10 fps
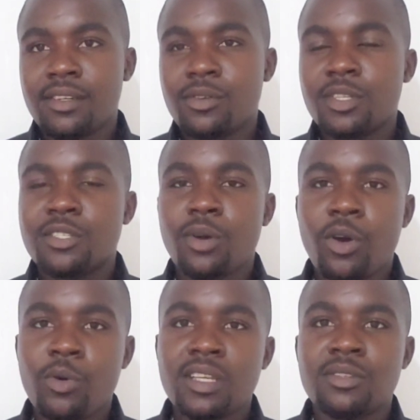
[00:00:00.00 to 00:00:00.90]
Not
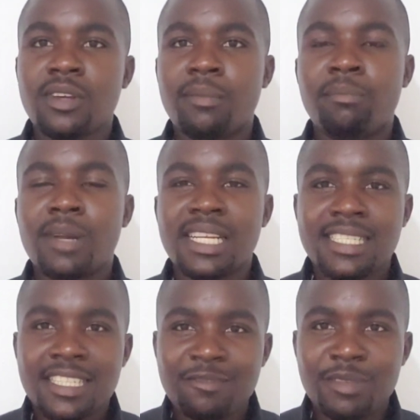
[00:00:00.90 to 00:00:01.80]
always you are
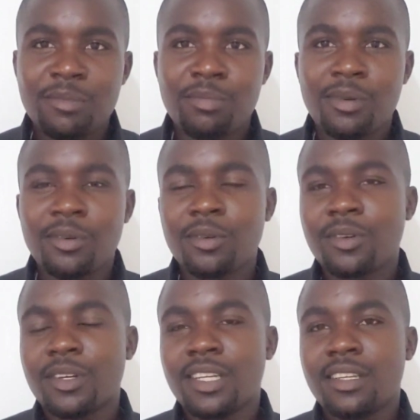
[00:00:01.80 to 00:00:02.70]
praising
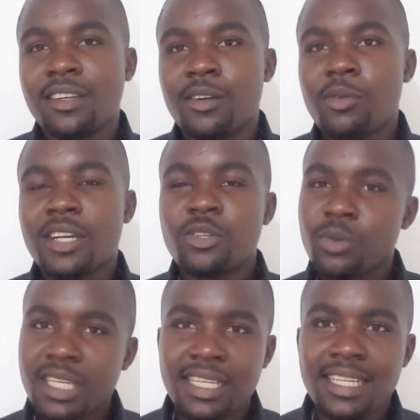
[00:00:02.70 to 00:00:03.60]
people who are
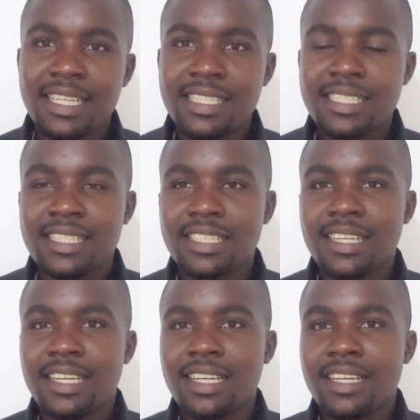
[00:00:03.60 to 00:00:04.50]
doing great.
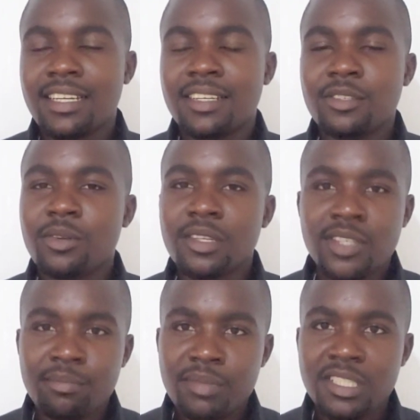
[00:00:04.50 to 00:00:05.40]
You
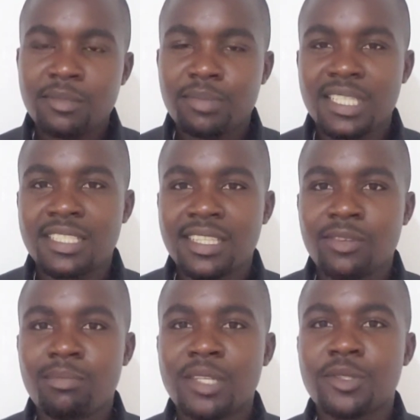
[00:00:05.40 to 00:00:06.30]
are busy praising
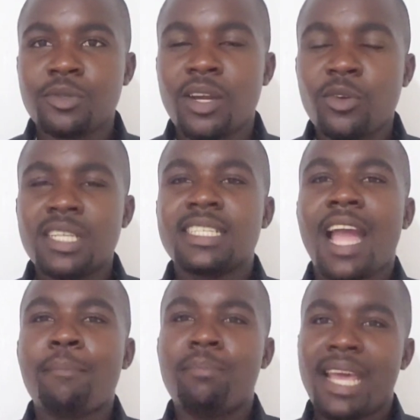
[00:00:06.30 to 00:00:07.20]
them, but you are not
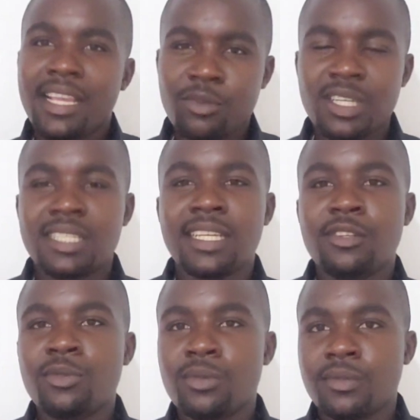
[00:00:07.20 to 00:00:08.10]
applying what they
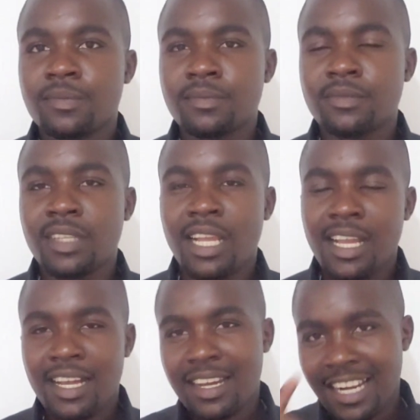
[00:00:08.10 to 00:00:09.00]
do.
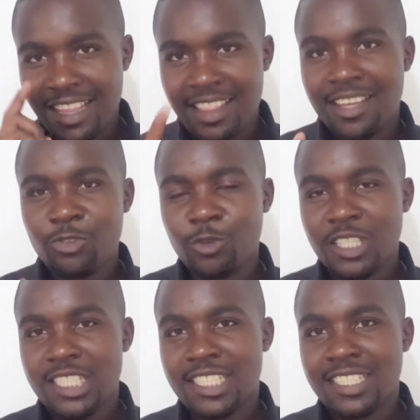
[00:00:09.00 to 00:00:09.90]
Rather than
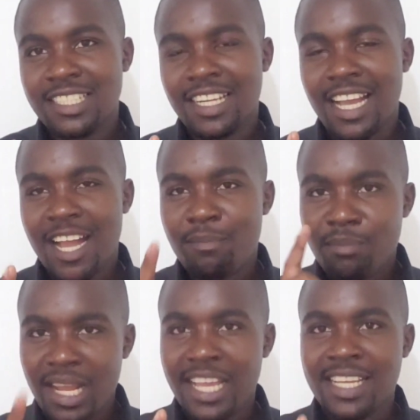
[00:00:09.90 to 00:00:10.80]
watch,
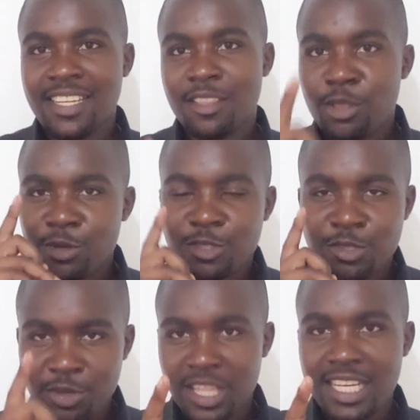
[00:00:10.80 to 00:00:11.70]
apply,
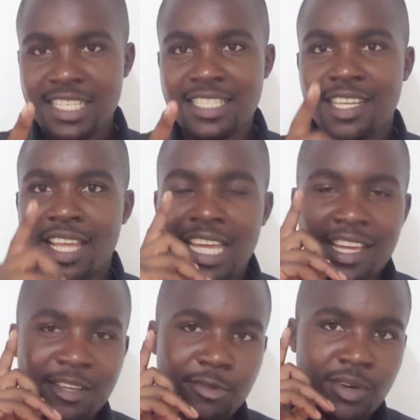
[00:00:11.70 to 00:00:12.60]
so that
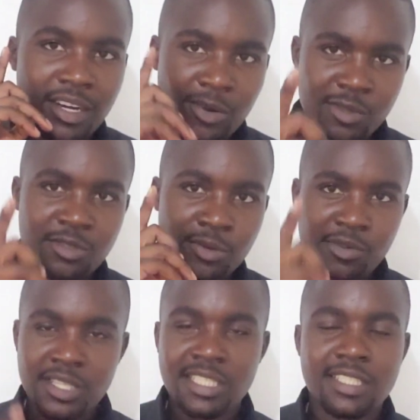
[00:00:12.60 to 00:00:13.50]
you are also
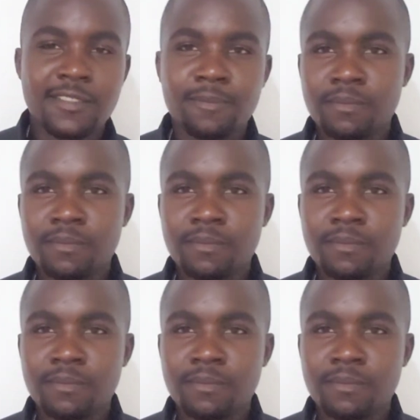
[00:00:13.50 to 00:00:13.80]
watched.